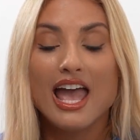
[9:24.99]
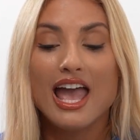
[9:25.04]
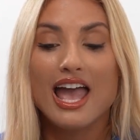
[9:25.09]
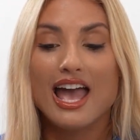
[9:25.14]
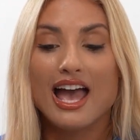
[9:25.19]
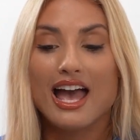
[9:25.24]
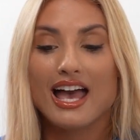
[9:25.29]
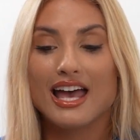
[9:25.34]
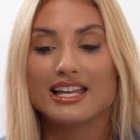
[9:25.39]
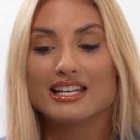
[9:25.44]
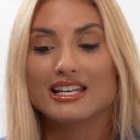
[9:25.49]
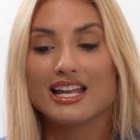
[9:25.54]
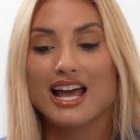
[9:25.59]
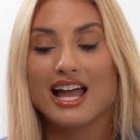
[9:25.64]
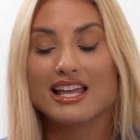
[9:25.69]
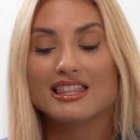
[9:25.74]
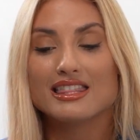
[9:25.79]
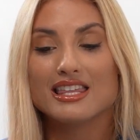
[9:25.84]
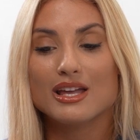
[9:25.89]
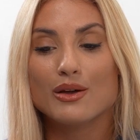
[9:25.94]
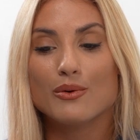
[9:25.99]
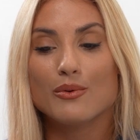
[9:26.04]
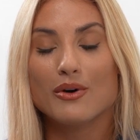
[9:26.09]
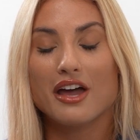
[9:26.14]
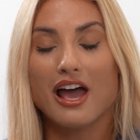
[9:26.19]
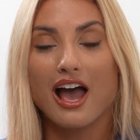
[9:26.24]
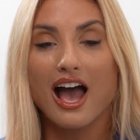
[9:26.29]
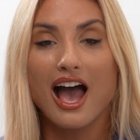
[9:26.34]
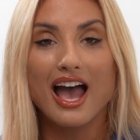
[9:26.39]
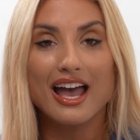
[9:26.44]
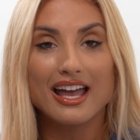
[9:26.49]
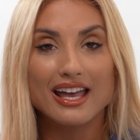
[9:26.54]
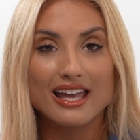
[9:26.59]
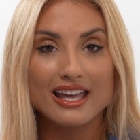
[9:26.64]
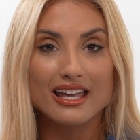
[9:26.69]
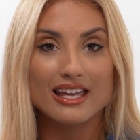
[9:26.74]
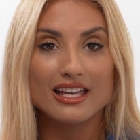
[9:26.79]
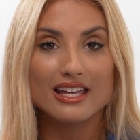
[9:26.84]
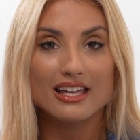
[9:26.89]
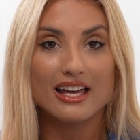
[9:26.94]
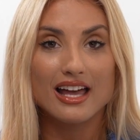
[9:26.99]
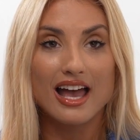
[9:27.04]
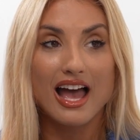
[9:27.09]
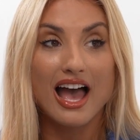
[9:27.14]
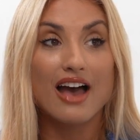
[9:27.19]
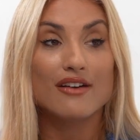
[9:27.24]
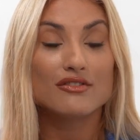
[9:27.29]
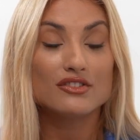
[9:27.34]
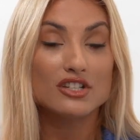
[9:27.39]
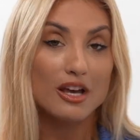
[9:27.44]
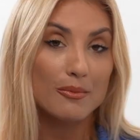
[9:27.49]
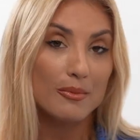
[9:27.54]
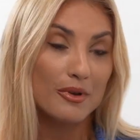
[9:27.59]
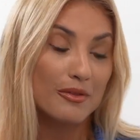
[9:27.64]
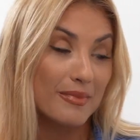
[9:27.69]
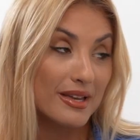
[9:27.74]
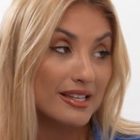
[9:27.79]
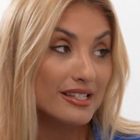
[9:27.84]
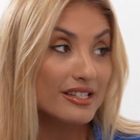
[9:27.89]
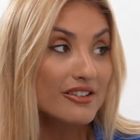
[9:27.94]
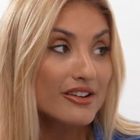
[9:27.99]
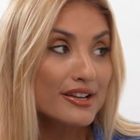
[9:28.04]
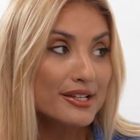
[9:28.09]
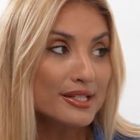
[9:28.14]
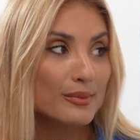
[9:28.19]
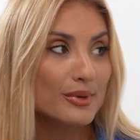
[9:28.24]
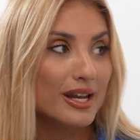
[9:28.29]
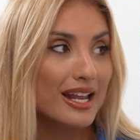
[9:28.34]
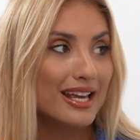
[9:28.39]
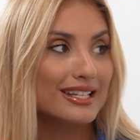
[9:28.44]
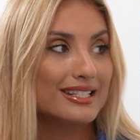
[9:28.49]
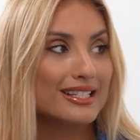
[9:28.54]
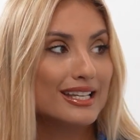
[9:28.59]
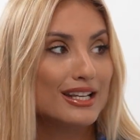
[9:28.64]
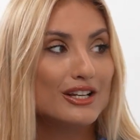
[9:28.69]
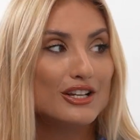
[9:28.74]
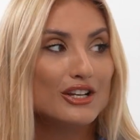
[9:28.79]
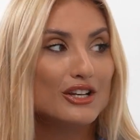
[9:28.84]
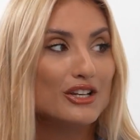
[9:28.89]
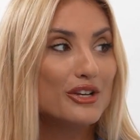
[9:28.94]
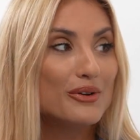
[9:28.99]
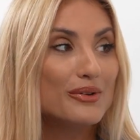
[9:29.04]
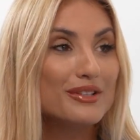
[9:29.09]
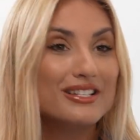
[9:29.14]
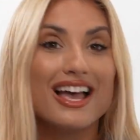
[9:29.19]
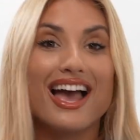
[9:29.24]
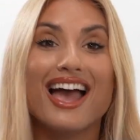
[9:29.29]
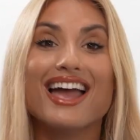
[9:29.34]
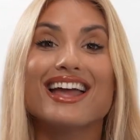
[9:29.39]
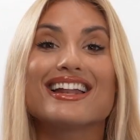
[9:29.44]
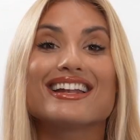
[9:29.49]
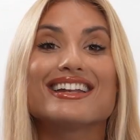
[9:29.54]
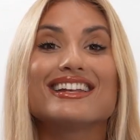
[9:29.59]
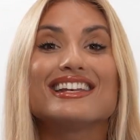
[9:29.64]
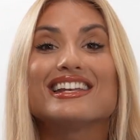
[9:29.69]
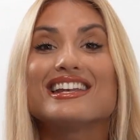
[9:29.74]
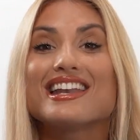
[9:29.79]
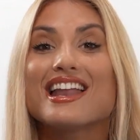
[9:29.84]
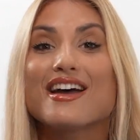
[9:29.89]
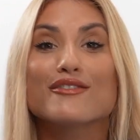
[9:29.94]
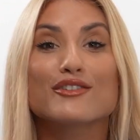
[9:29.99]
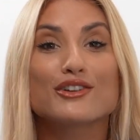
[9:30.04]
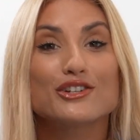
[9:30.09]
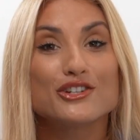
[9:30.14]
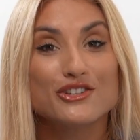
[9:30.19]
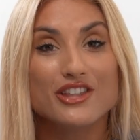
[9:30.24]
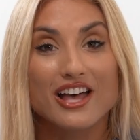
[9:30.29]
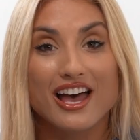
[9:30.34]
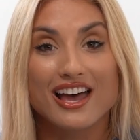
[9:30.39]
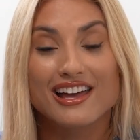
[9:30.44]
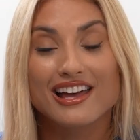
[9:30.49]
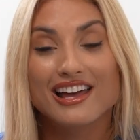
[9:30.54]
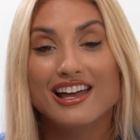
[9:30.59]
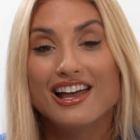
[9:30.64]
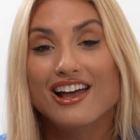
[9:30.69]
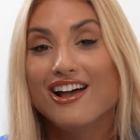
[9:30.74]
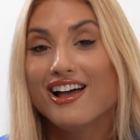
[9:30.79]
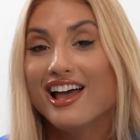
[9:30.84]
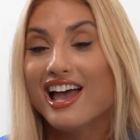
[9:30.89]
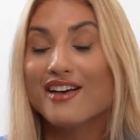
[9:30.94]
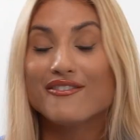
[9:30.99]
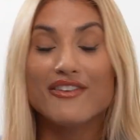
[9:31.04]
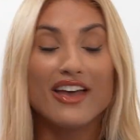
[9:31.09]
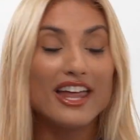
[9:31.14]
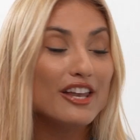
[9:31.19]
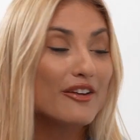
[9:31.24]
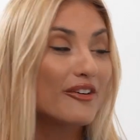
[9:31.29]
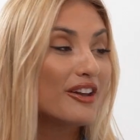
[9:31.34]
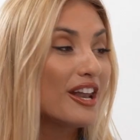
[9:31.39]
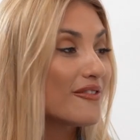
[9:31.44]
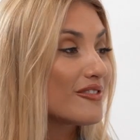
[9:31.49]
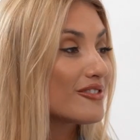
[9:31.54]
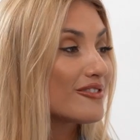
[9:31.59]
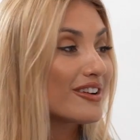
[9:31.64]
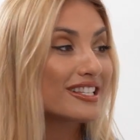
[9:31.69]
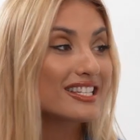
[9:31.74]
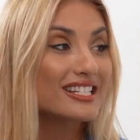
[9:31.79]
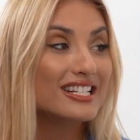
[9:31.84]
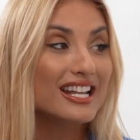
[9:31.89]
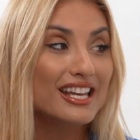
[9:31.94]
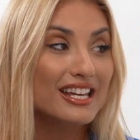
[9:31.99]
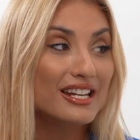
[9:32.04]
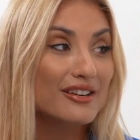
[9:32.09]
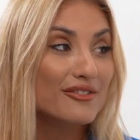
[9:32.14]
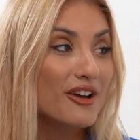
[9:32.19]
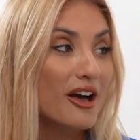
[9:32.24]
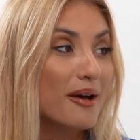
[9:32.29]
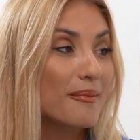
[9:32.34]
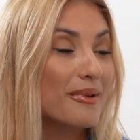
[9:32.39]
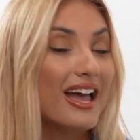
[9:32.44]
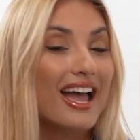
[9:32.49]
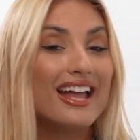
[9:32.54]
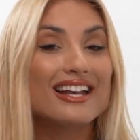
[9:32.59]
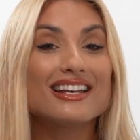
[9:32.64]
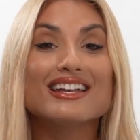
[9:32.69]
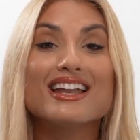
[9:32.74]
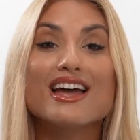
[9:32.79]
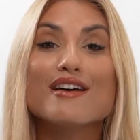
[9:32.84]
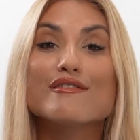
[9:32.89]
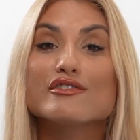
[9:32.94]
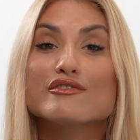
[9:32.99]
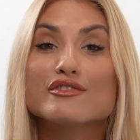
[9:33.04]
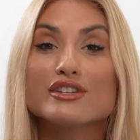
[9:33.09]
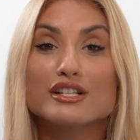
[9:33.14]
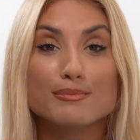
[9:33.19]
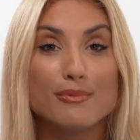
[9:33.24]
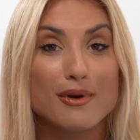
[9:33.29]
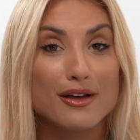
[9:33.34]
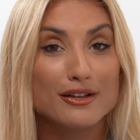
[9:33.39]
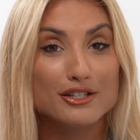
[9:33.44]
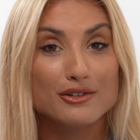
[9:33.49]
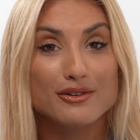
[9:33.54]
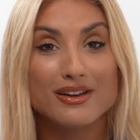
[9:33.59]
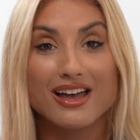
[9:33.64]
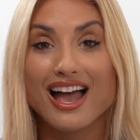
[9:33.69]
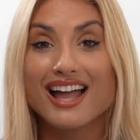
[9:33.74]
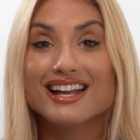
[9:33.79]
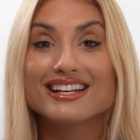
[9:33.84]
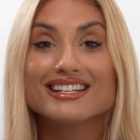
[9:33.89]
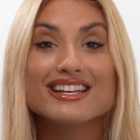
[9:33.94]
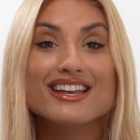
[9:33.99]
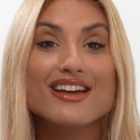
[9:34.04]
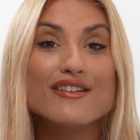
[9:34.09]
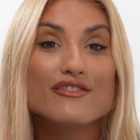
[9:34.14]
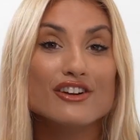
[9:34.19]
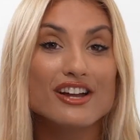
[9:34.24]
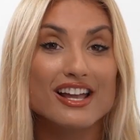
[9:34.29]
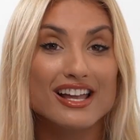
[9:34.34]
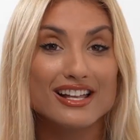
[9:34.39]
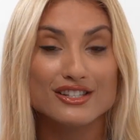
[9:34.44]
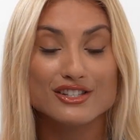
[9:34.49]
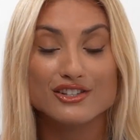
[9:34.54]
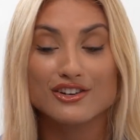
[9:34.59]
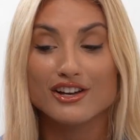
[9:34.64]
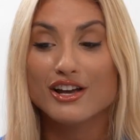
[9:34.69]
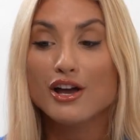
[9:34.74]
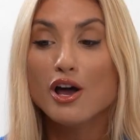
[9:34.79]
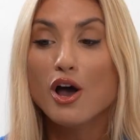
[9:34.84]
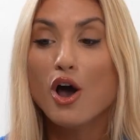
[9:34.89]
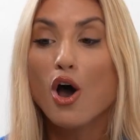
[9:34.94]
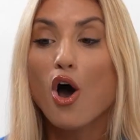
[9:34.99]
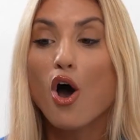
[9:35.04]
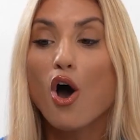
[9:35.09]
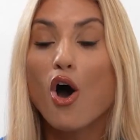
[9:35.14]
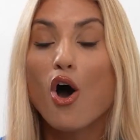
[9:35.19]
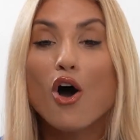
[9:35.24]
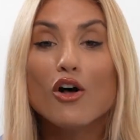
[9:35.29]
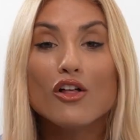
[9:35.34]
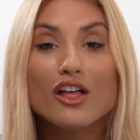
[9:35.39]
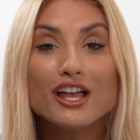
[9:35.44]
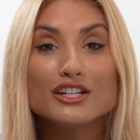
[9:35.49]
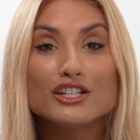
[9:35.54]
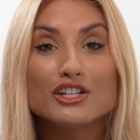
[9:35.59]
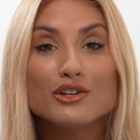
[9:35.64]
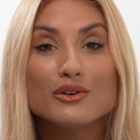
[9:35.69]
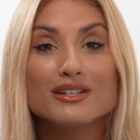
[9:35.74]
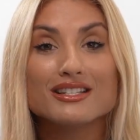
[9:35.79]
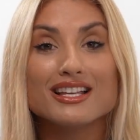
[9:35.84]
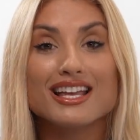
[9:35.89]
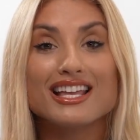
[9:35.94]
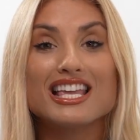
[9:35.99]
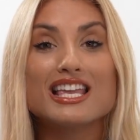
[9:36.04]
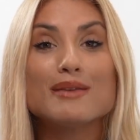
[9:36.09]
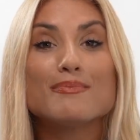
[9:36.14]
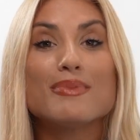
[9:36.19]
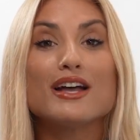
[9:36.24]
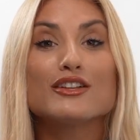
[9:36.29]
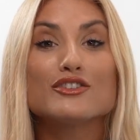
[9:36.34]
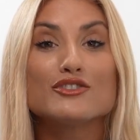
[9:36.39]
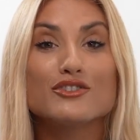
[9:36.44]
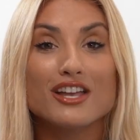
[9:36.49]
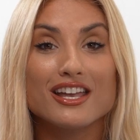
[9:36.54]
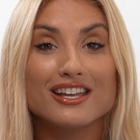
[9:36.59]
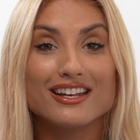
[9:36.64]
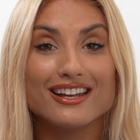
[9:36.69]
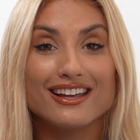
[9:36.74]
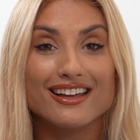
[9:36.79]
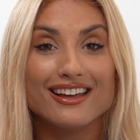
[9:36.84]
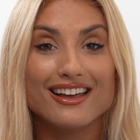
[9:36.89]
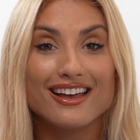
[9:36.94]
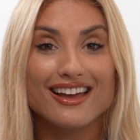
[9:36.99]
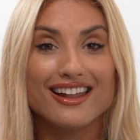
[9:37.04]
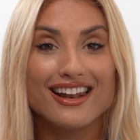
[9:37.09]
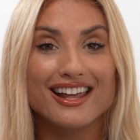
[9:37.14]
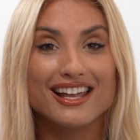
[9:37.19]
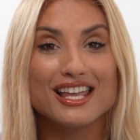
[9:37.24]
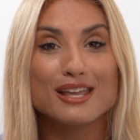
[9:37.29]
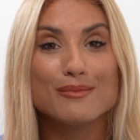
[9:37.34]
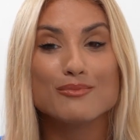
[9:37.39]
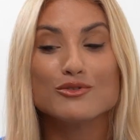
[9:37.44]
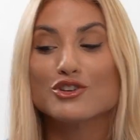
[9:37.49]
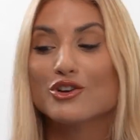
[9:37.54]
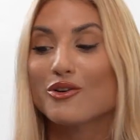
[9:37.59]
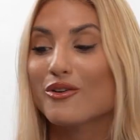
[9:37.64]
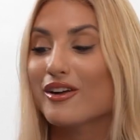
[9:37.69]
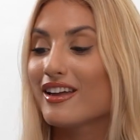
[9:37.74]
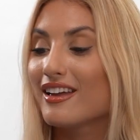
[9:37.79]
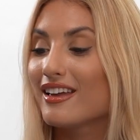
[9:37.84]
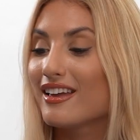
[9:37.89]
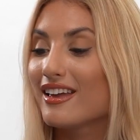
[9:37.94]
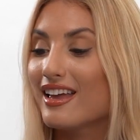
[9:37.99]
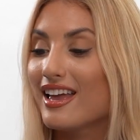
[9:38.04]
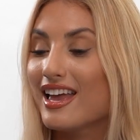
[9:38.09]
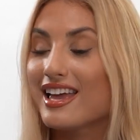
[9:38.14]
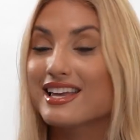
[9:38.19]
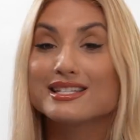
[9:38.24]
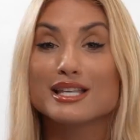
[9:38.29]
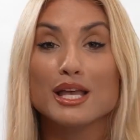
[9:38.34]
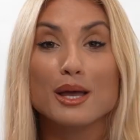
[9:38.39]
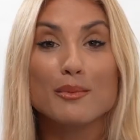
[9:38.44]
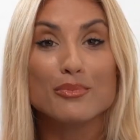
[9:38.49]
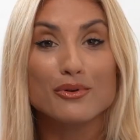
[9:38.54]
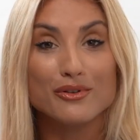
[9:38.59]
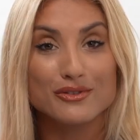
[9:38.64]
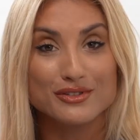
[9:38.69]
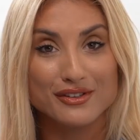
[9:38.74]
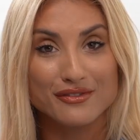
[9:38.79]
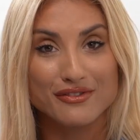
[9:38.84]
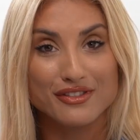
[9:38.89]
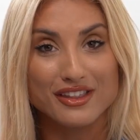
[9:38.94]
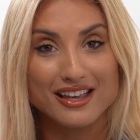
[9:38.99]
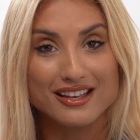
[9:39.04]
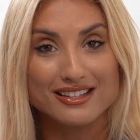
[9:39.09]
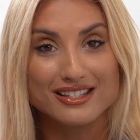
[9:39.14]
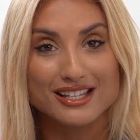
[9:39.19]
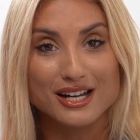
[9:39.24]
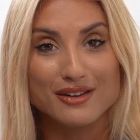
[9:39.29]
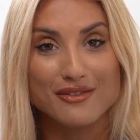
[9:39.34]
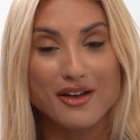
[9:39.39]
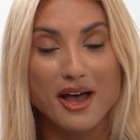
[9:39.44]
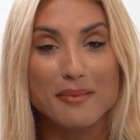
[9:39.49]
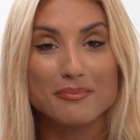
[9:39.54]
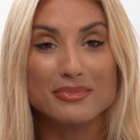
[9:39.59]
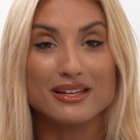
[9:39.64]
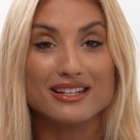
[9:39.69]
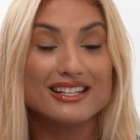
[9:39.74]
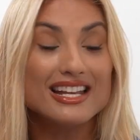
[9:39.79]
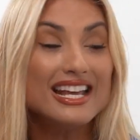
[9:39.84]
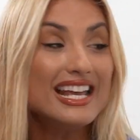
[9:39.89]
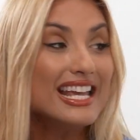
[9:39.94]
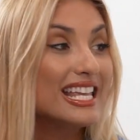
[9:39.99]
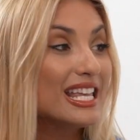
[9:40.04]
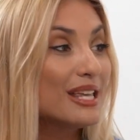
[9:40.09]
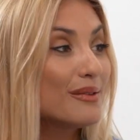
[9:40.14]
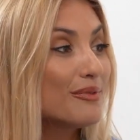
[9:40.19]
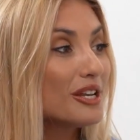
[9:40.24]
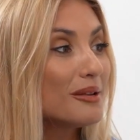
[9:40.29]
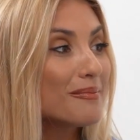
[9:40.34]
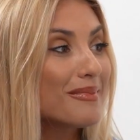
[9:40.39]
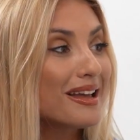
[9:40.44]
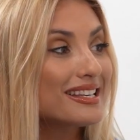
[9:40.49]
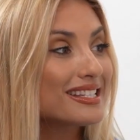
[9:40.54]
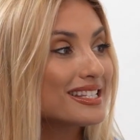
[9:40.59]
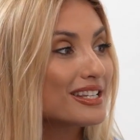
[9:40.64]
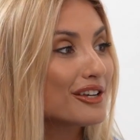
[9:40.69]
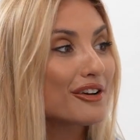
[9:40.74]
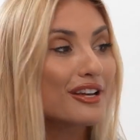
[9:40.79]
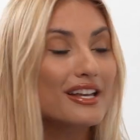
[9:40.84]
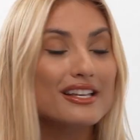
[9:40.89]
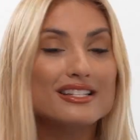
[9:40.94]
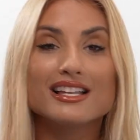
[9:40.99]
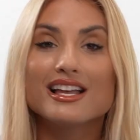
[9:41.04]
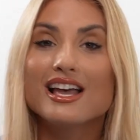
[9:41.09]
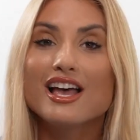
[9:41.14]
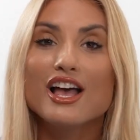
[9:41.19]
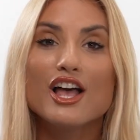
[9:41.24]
And I think what I have done with my series, and what I continue to do, is I never do that. If anyone ever writes a negative comment, I never respond to it. I never answer it. All I do is I keep educating, and I keep showing examples of things that have happened. Even in my series,